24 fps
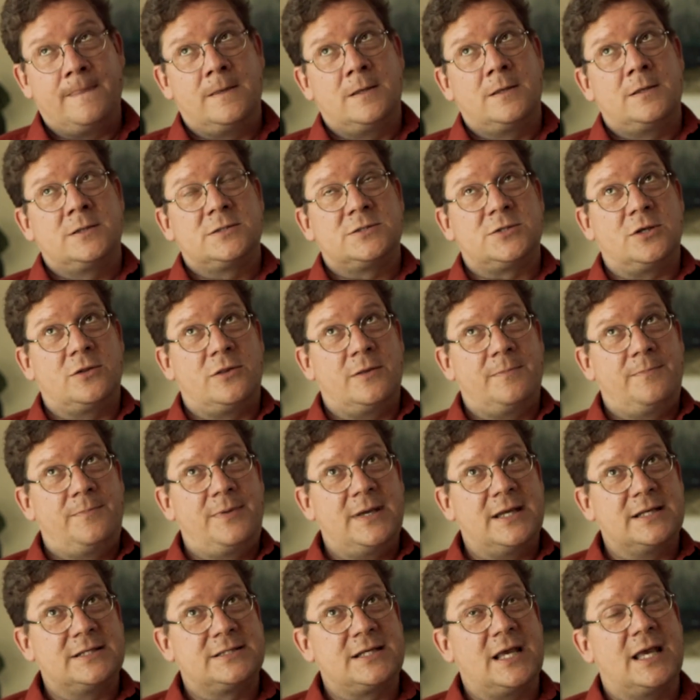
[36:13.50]
So the
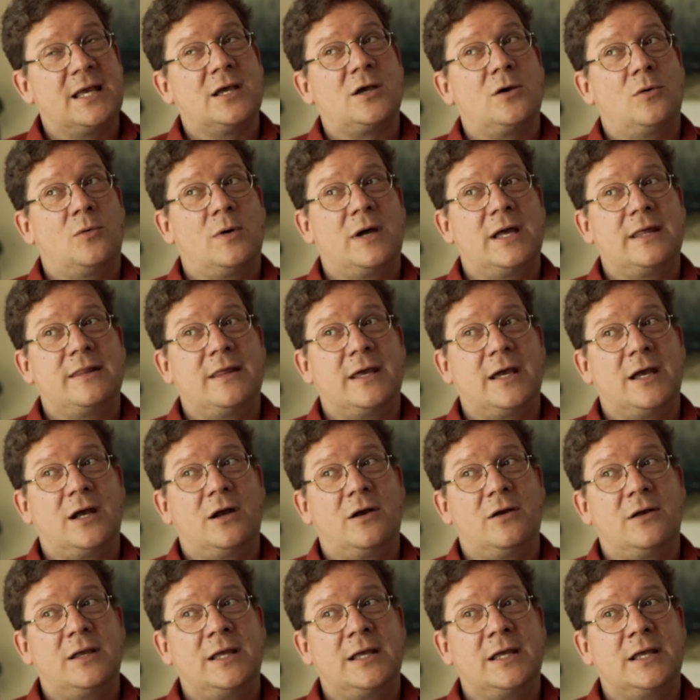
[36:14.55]
big takeaway
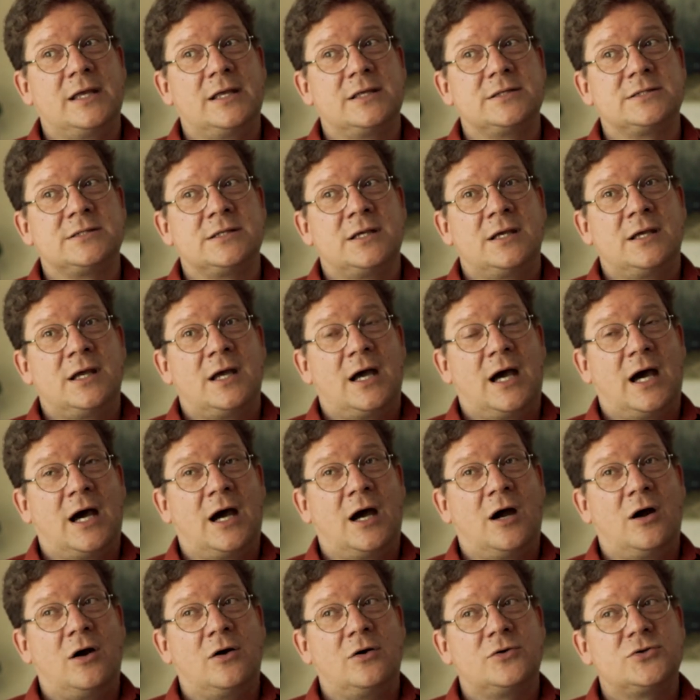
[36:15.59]
there is
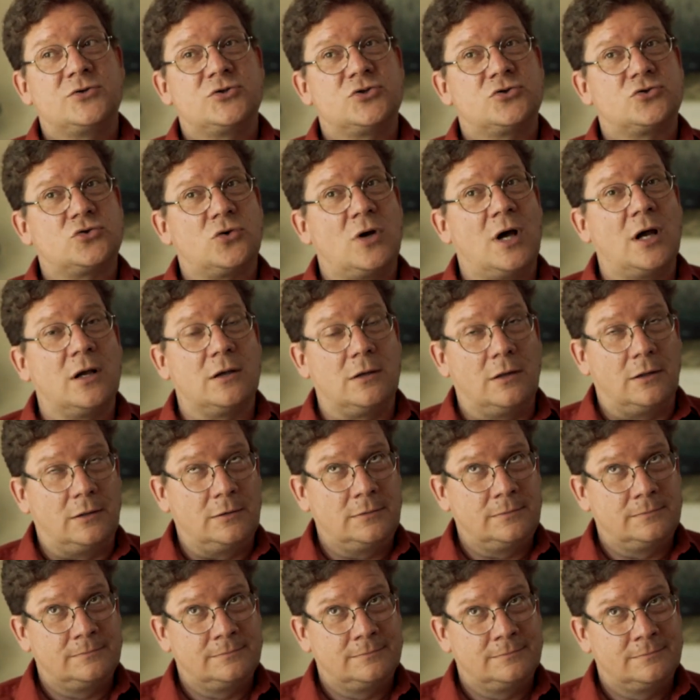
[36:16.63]
our struggle,
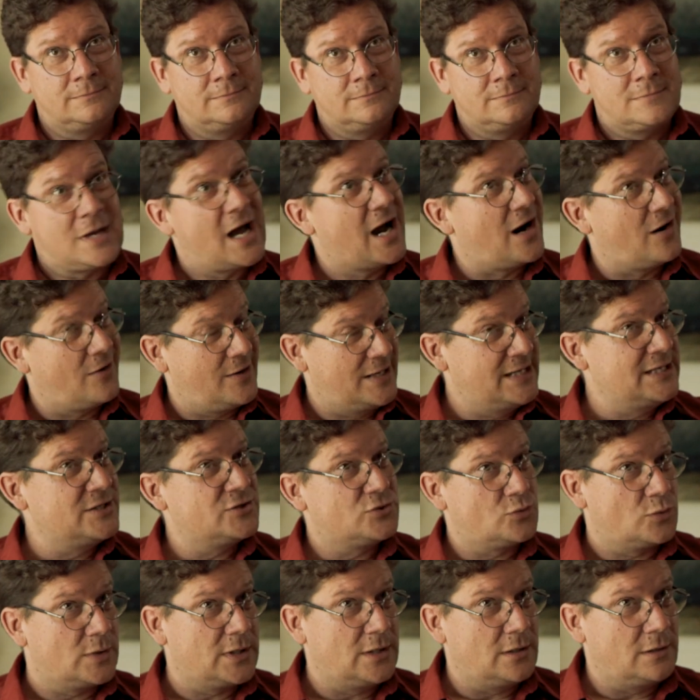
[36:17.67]
our
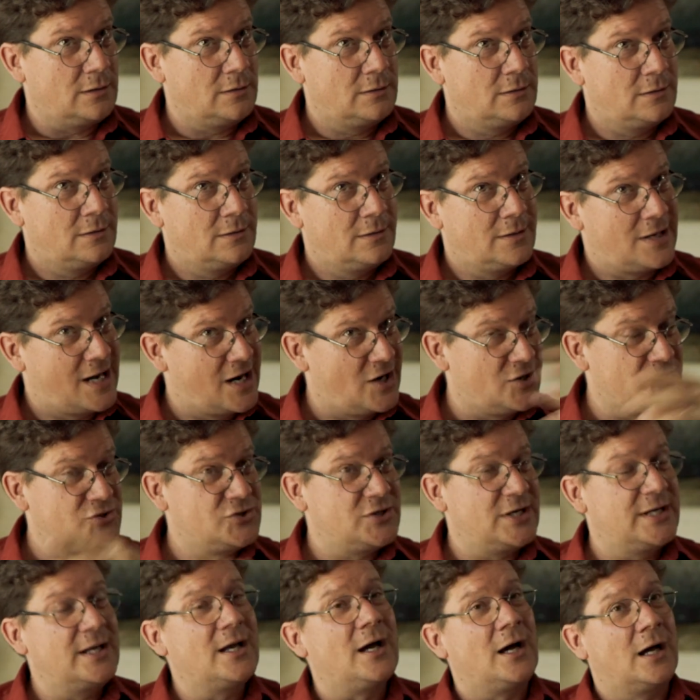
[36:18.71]
Israel, our
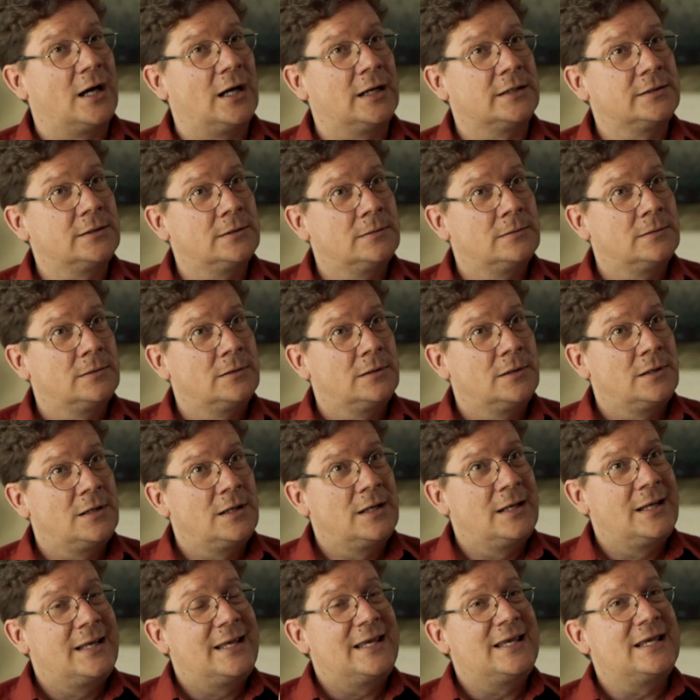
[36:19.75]
jihad,
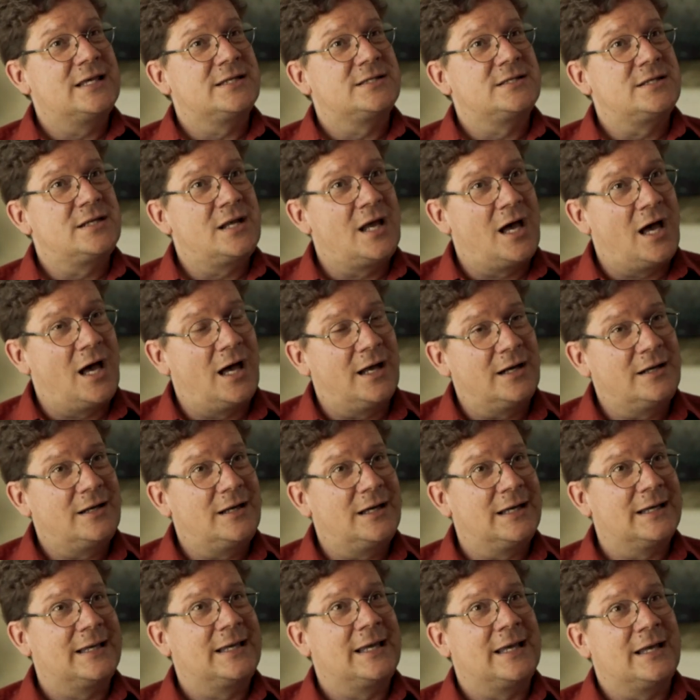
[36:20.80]
is not
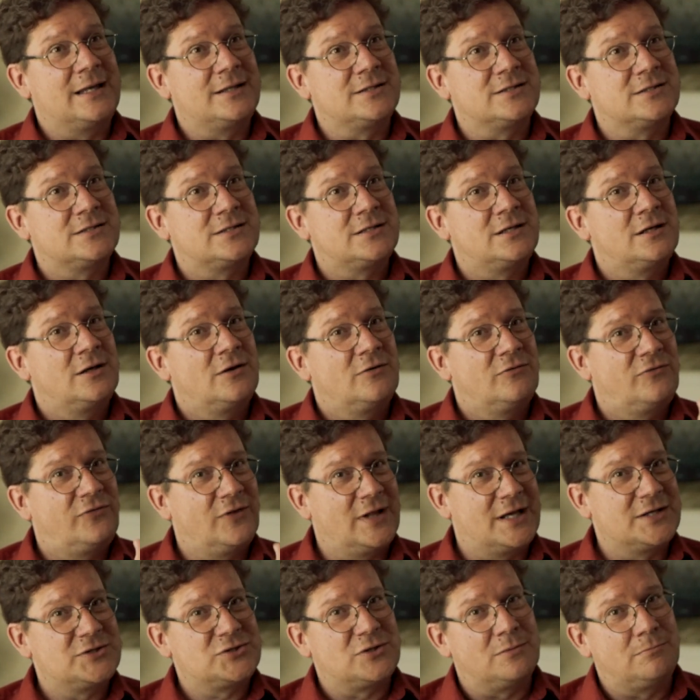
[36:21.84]
against
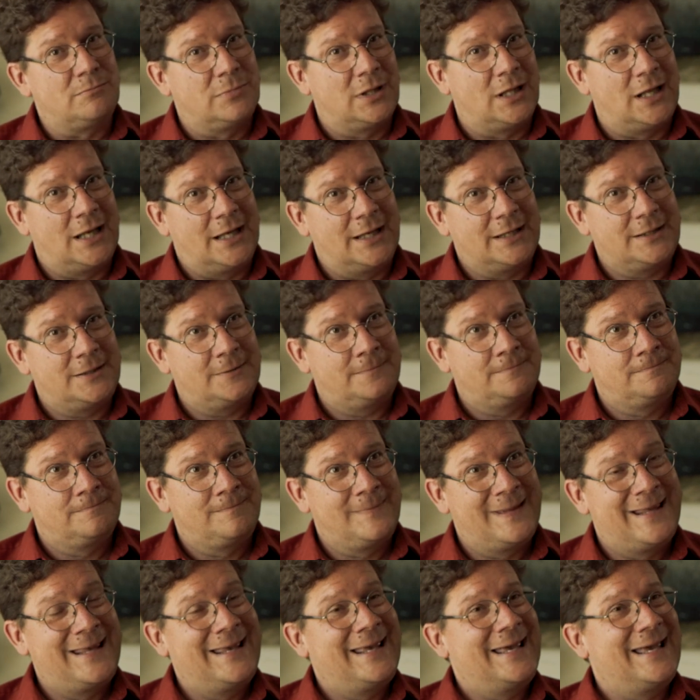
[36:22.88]
flesh and blood.
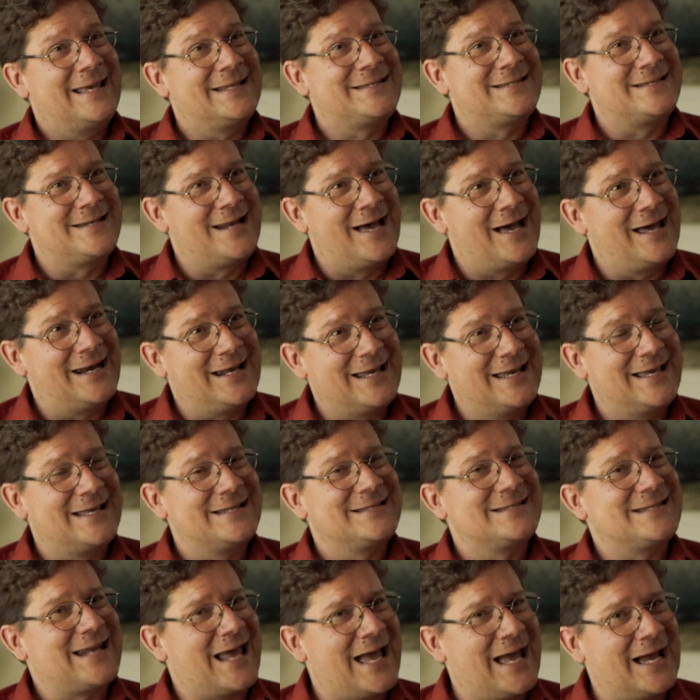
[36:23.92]
It's not
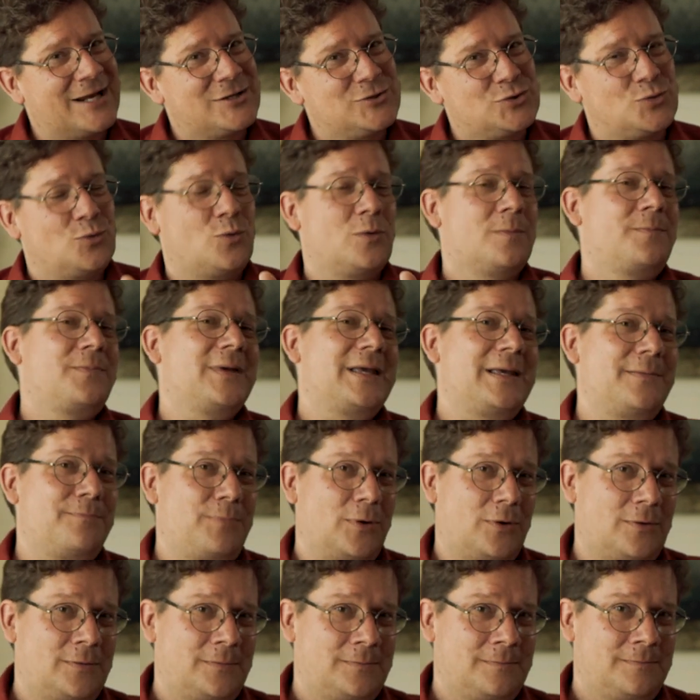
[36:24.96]
against actual
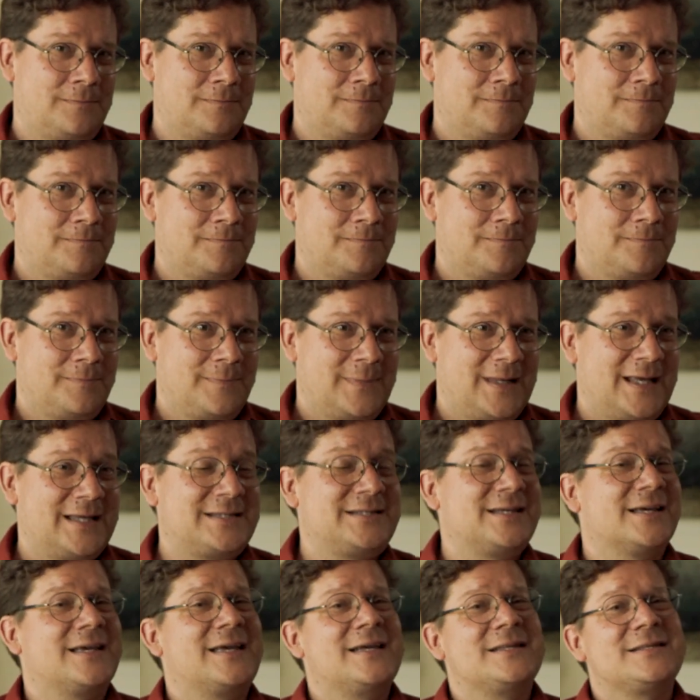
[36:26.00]
people. It's
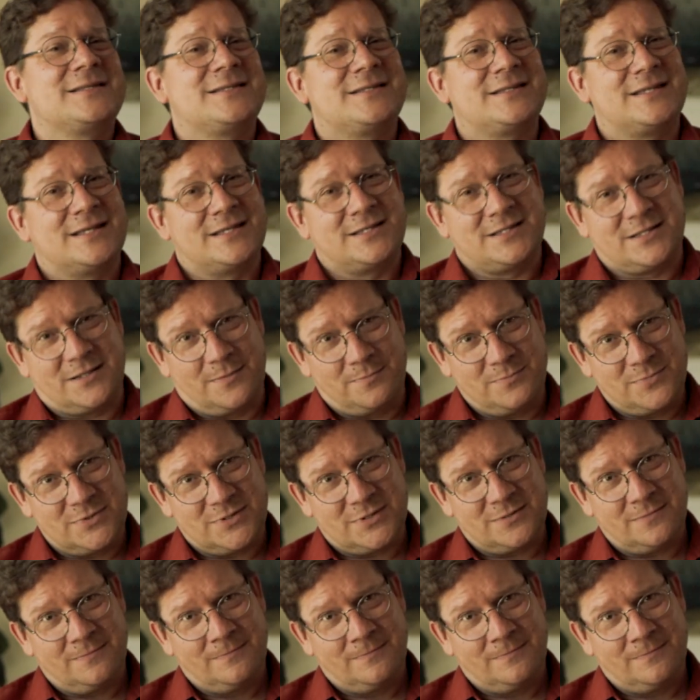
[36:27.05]
against systems.